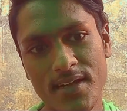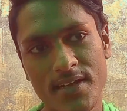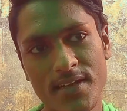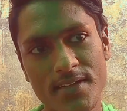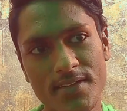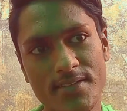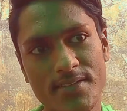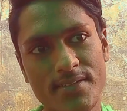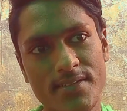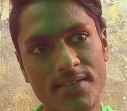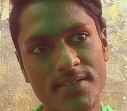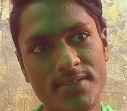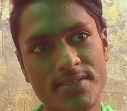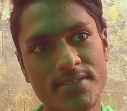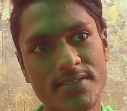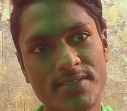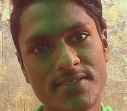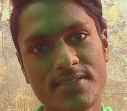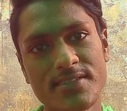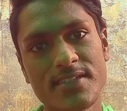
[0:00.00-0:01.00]
I guess
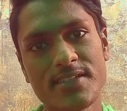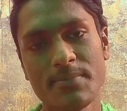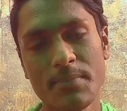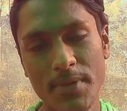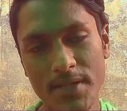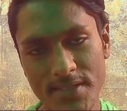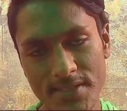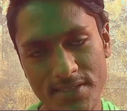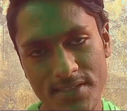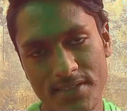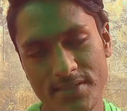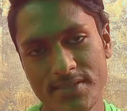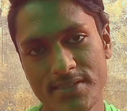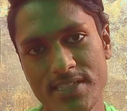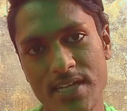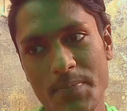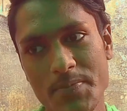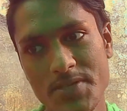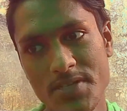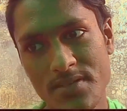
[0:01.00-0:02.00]
it's just this
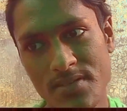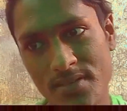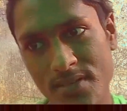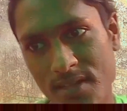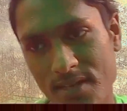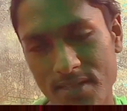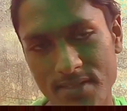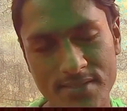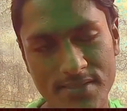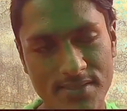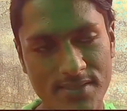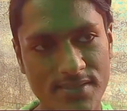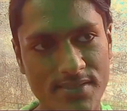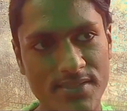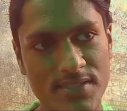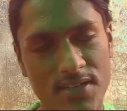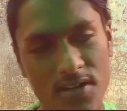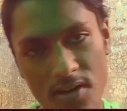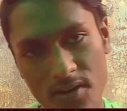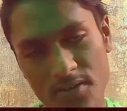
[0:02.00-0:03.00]
misconception that has
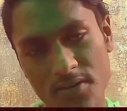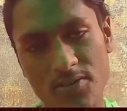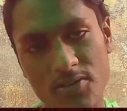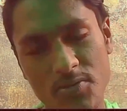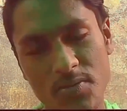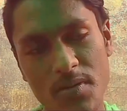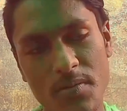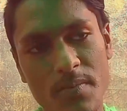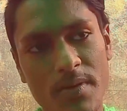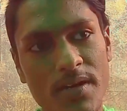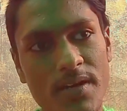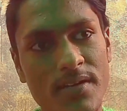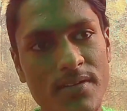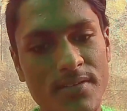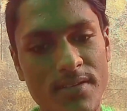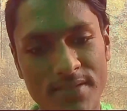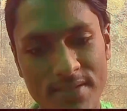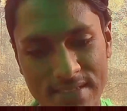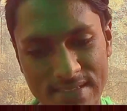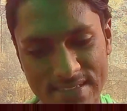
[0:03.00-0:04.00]
gone into my
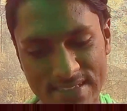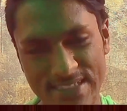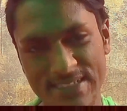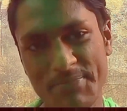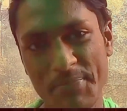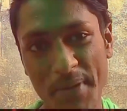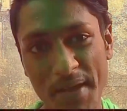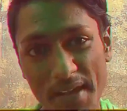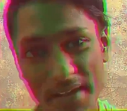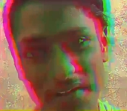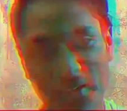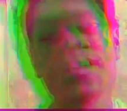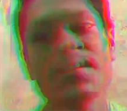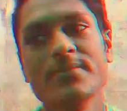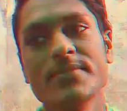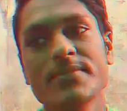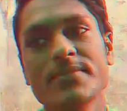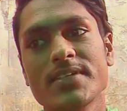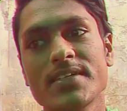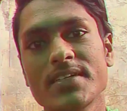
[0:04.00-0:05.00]
mind that this is big, so
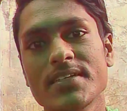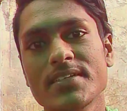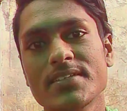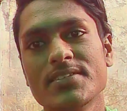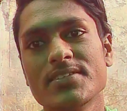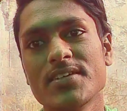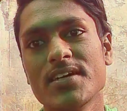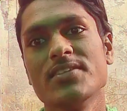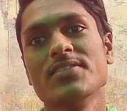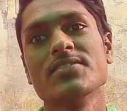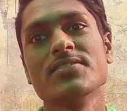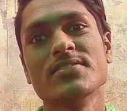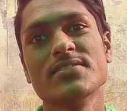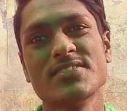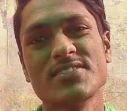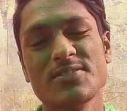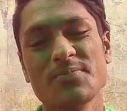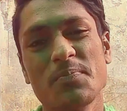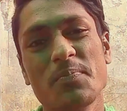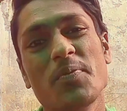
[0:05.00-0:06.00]
I'm really trying
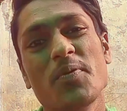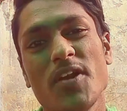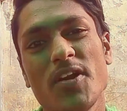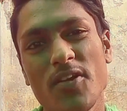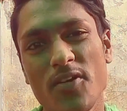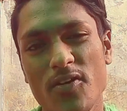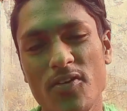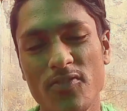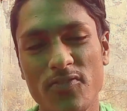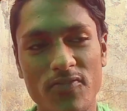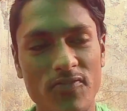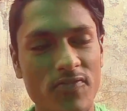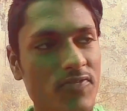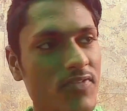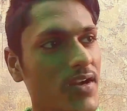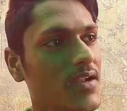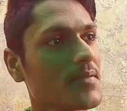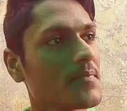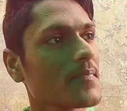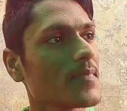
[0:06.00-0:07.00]
to pull it off,
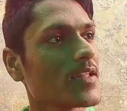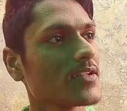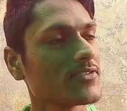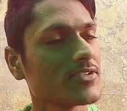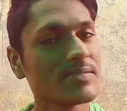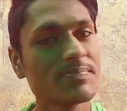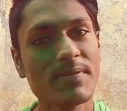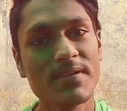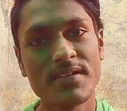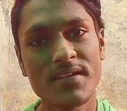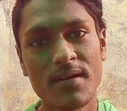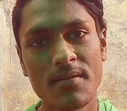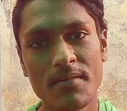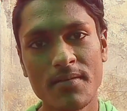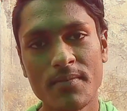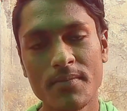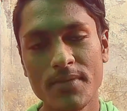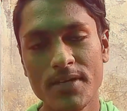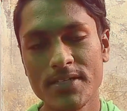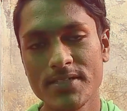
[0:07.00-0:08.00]
right? So it's been
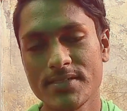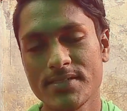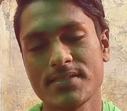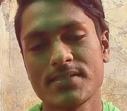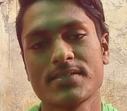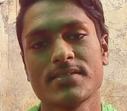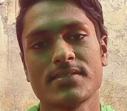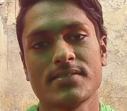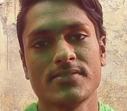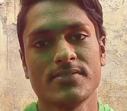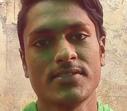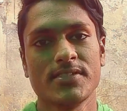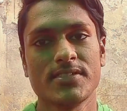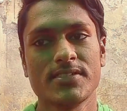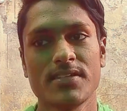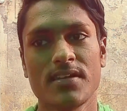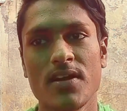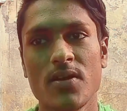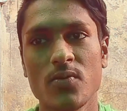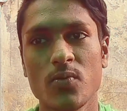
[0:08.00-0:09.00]
it's
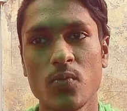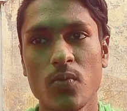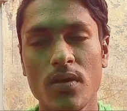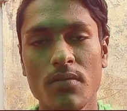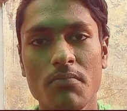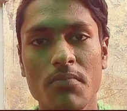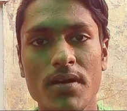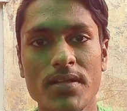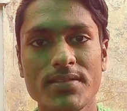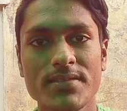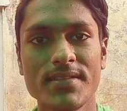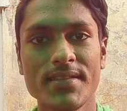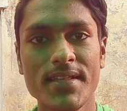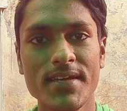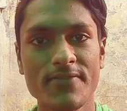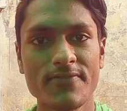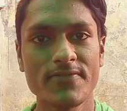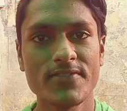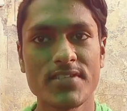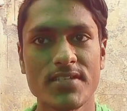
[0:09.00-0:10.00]
just around 1 month
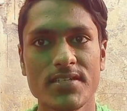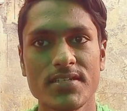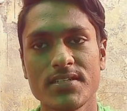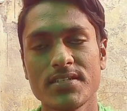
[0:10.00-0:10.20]
left